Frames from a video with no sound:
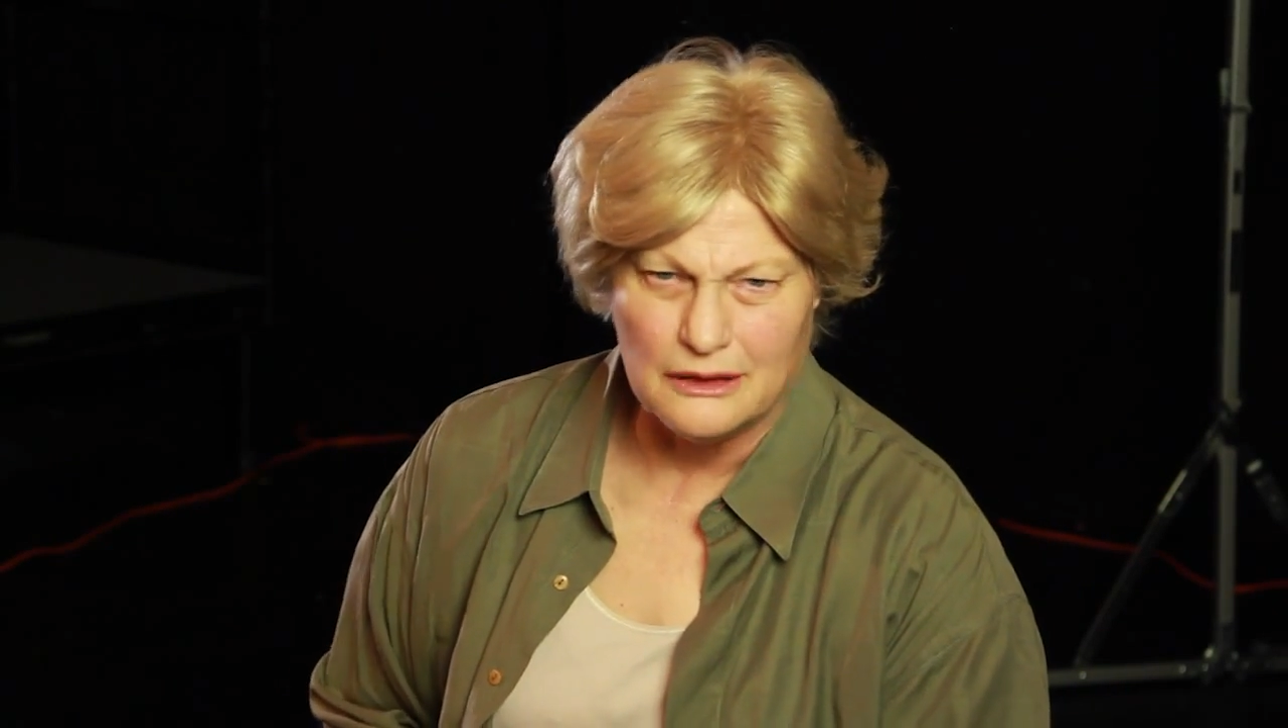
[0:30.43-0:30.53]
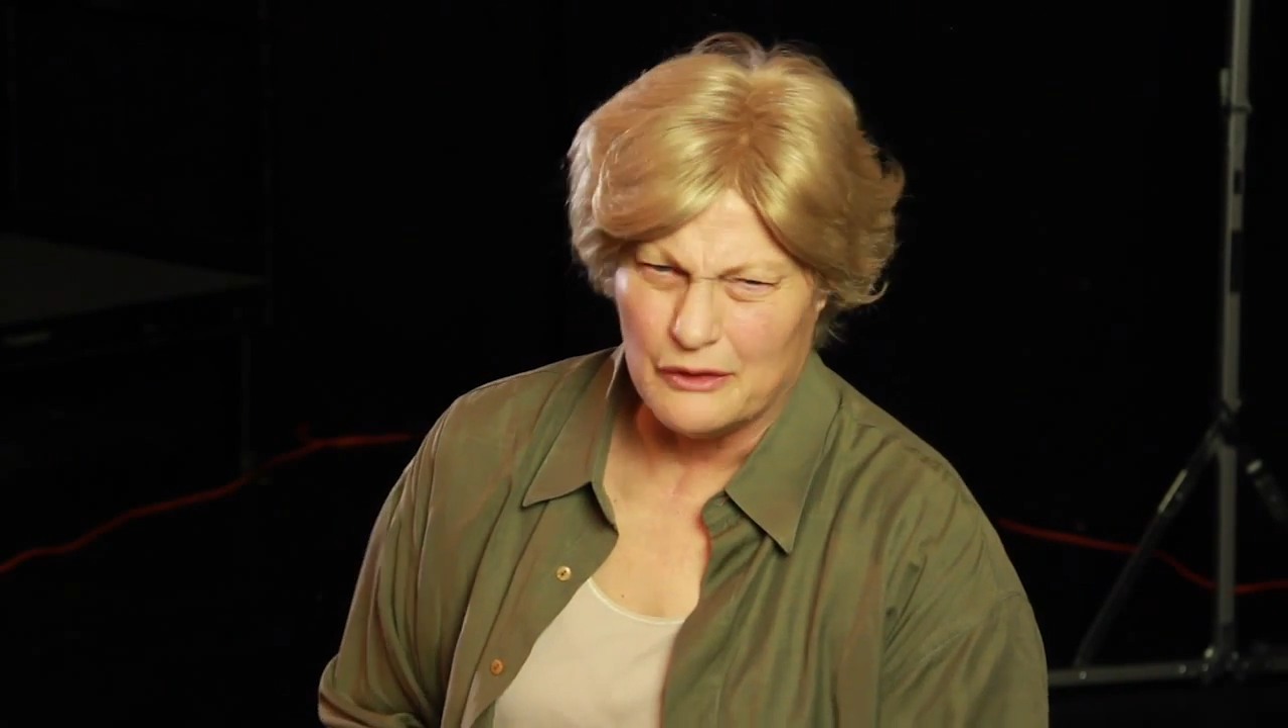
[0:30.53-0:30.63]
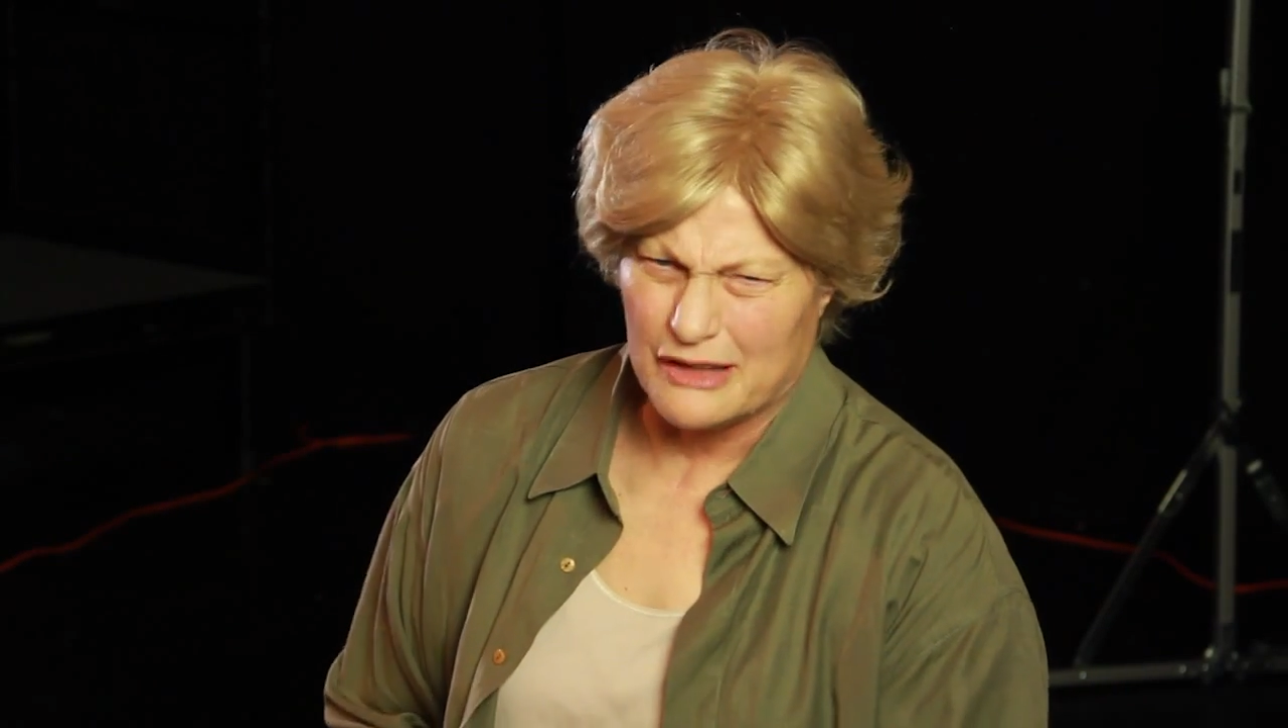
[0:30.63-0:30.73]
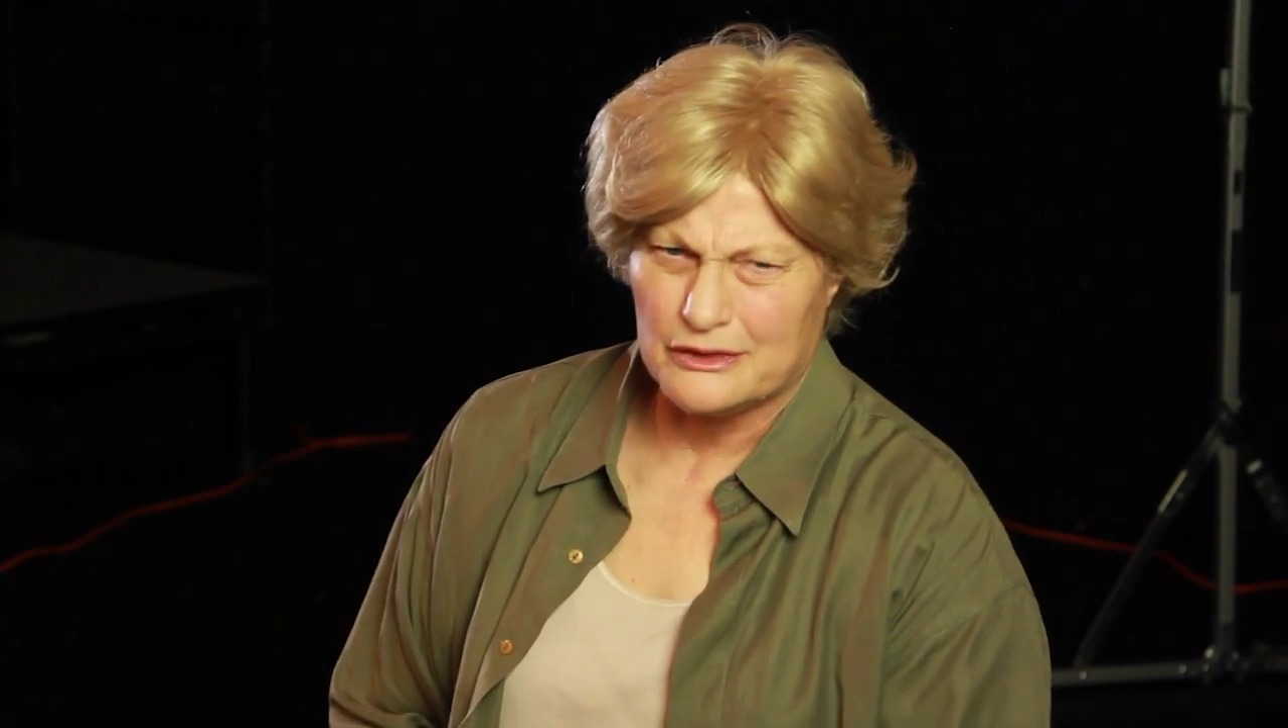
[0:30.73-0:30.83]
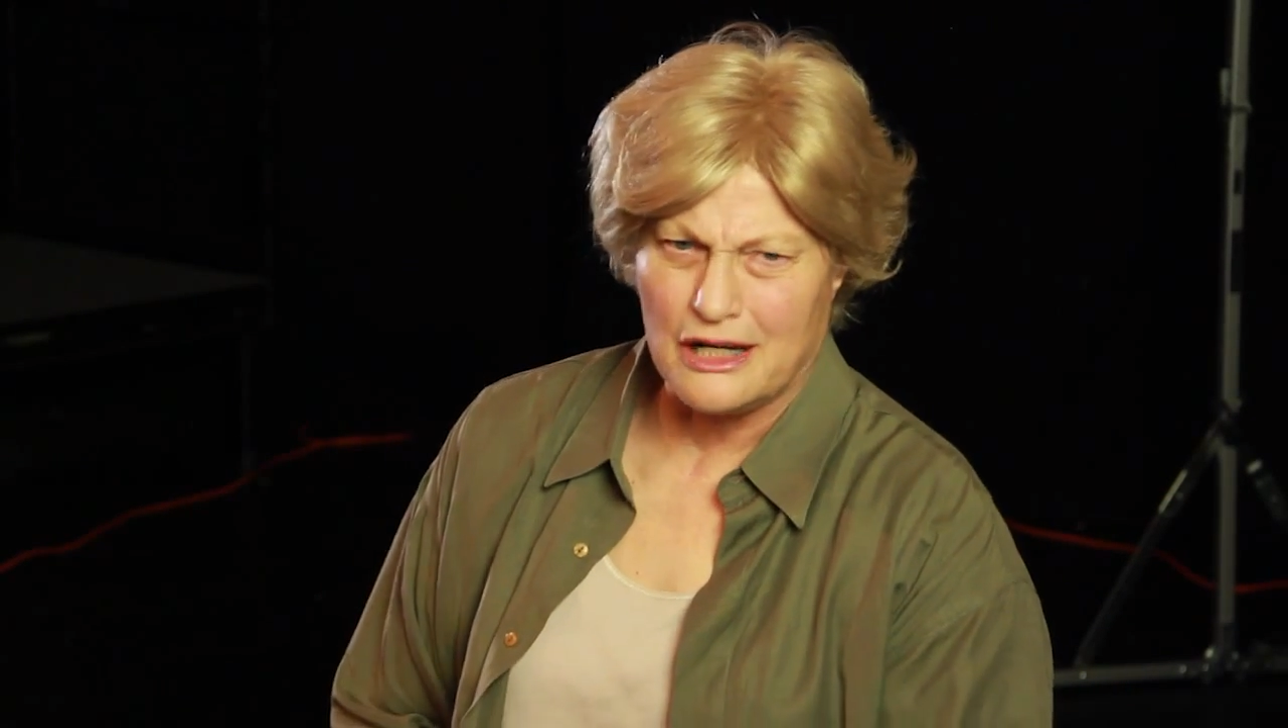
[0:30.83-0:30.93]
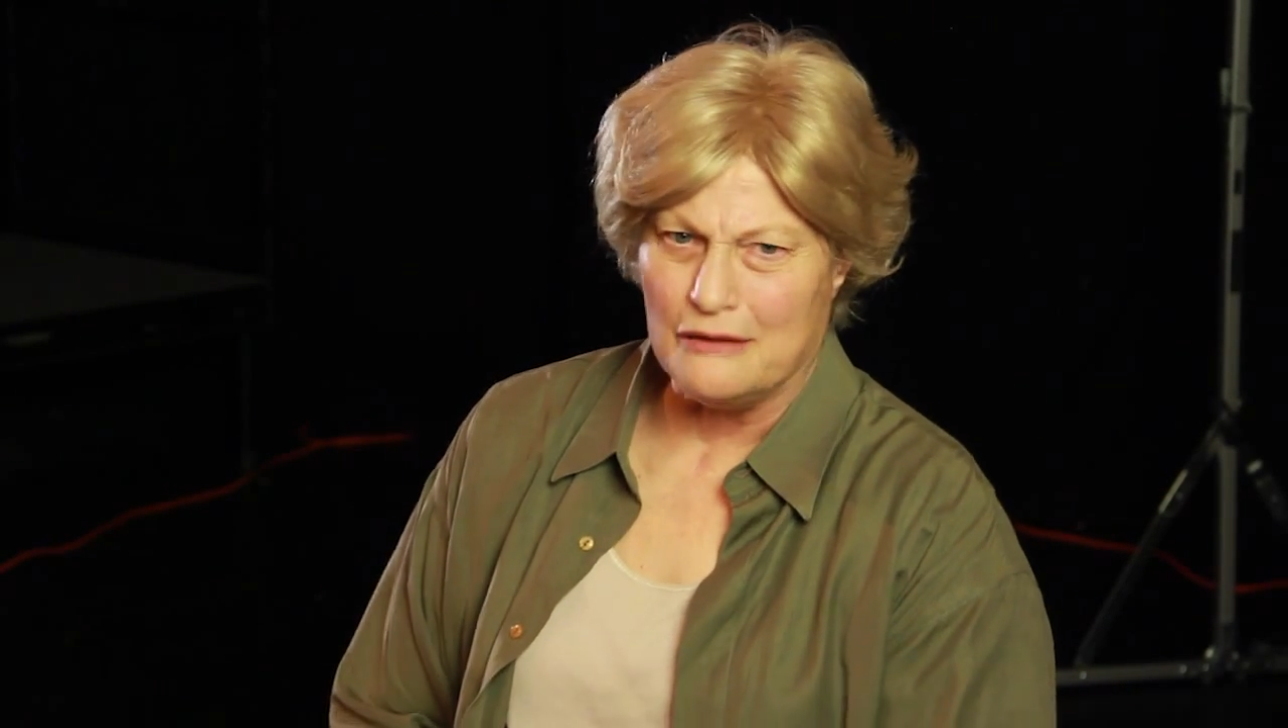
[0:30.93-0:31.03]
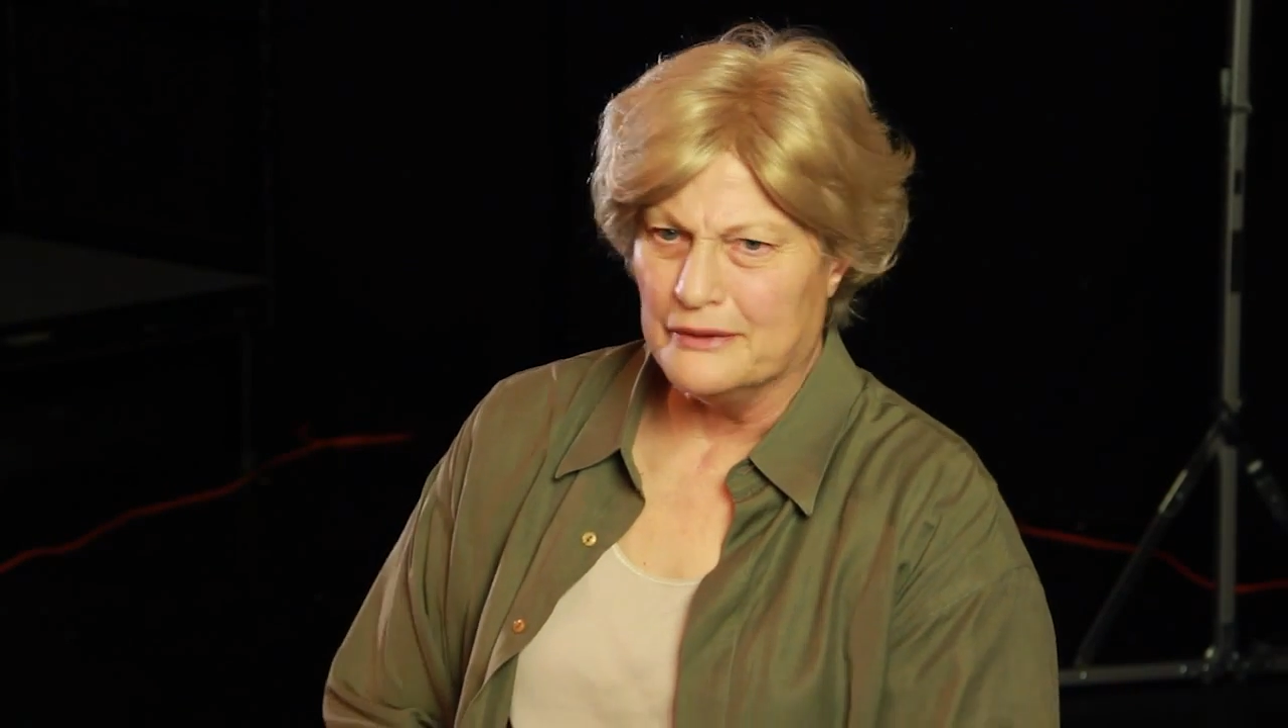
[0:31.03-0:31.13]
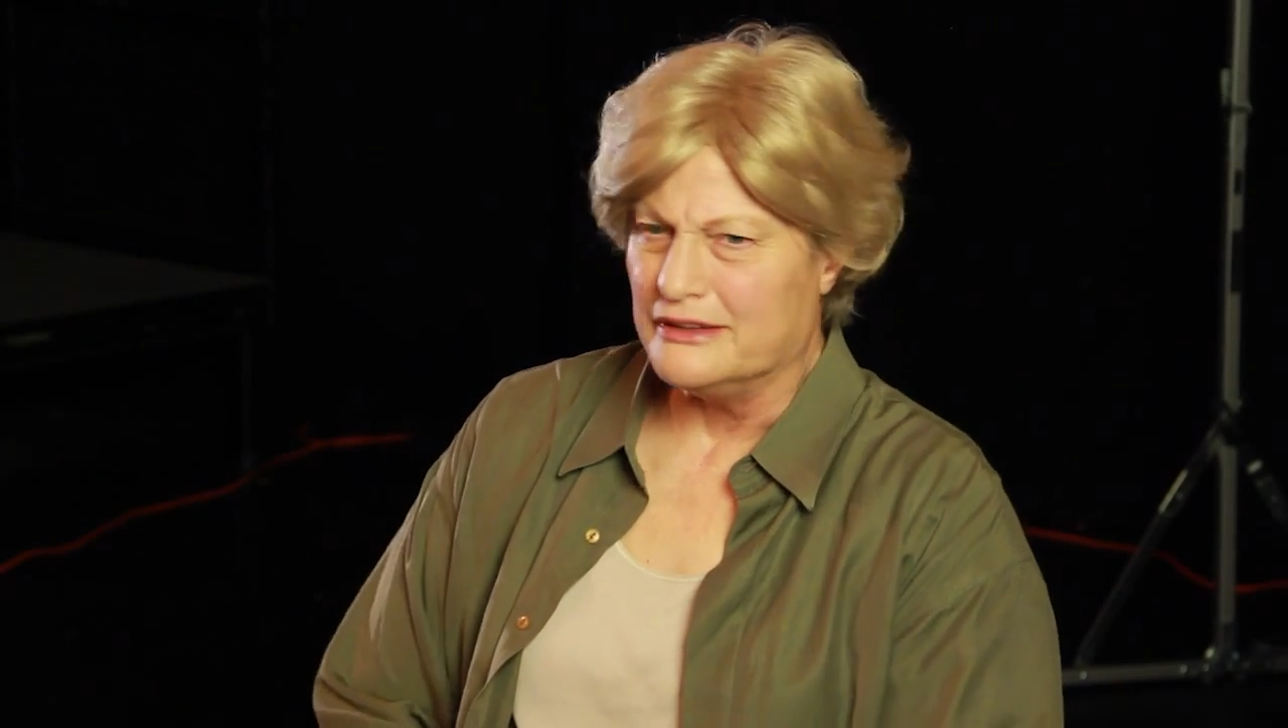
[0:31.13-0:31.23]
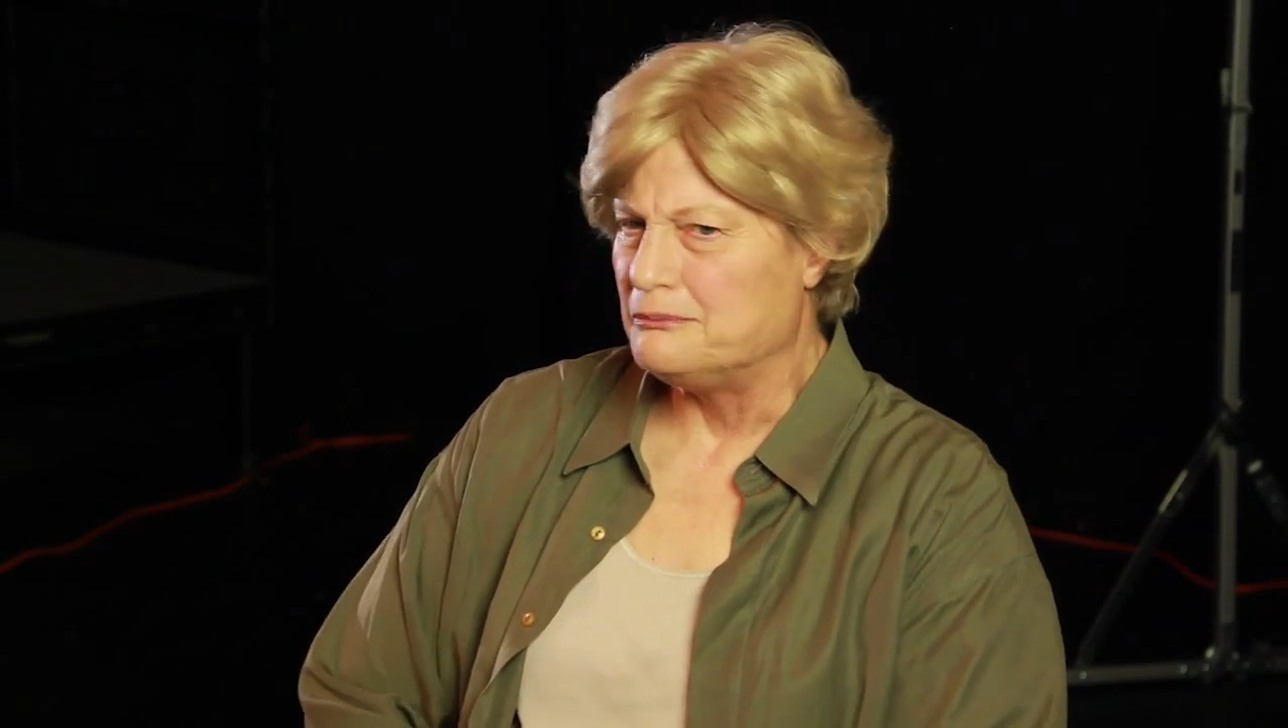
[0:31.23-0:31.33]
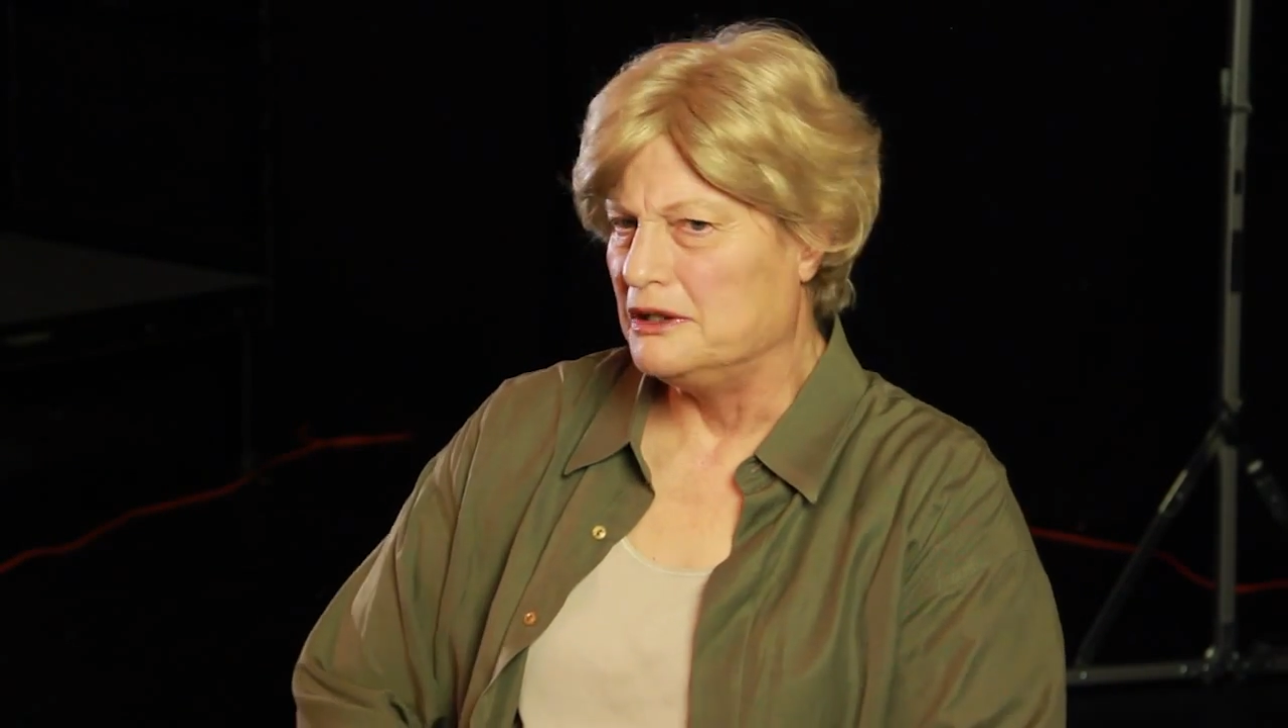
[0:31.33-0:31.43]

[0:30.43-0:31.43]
How common and